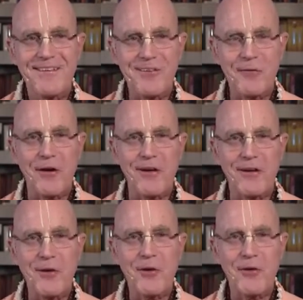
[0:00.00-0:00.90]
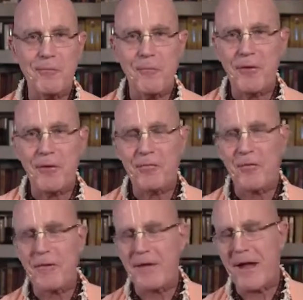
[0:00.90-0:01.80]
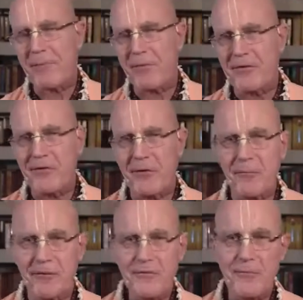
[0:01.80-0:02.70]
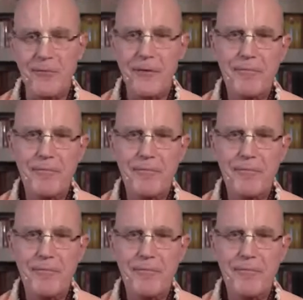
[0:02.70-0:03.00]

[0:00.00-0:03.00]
So you've got a year to prepare for the elaborate Janmastami.